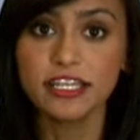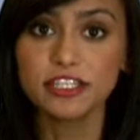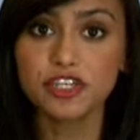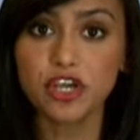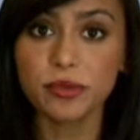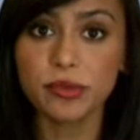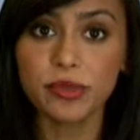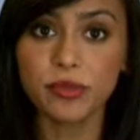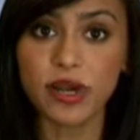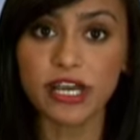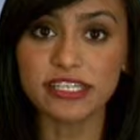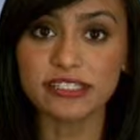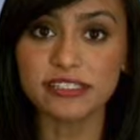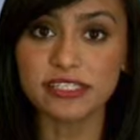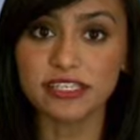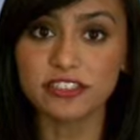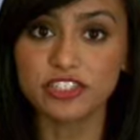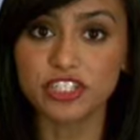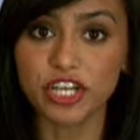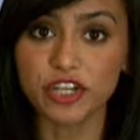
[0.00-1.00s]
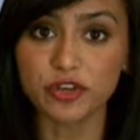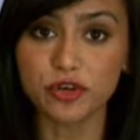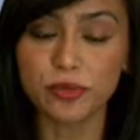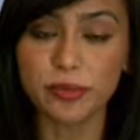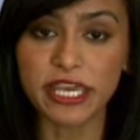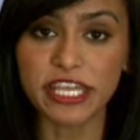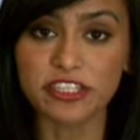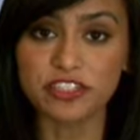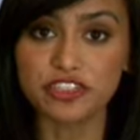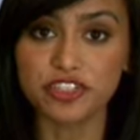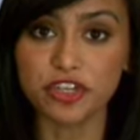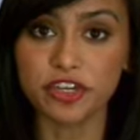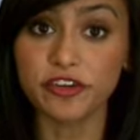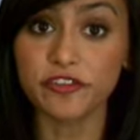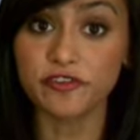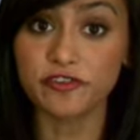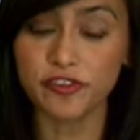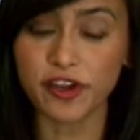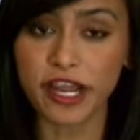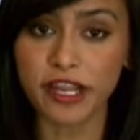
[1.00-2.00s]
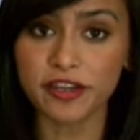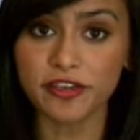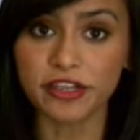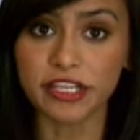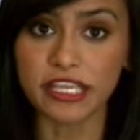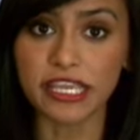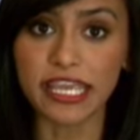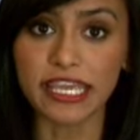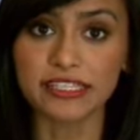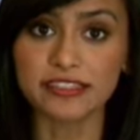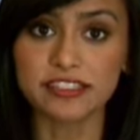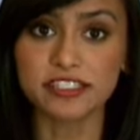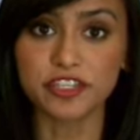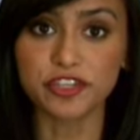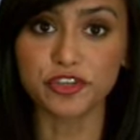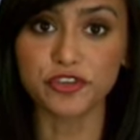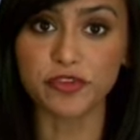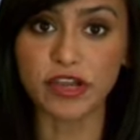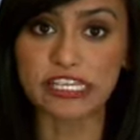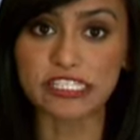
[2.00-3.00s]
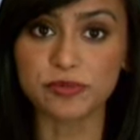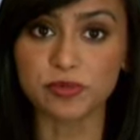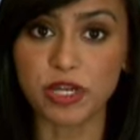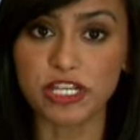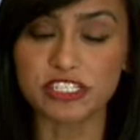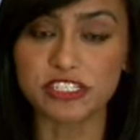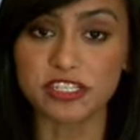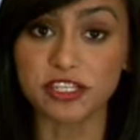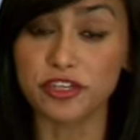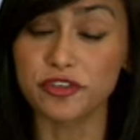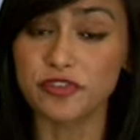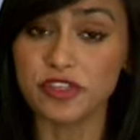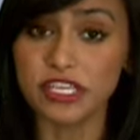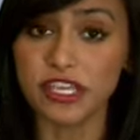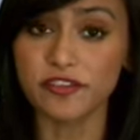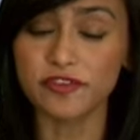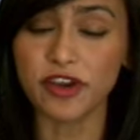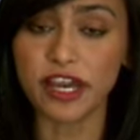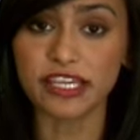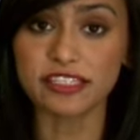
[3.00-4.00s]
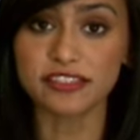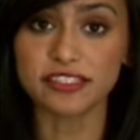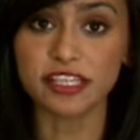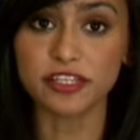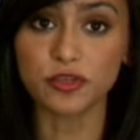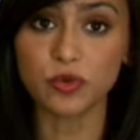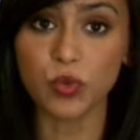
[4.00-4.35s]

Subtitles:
Toby Weiss, General Manager of Fiery and Senior Vice President of EFI, said,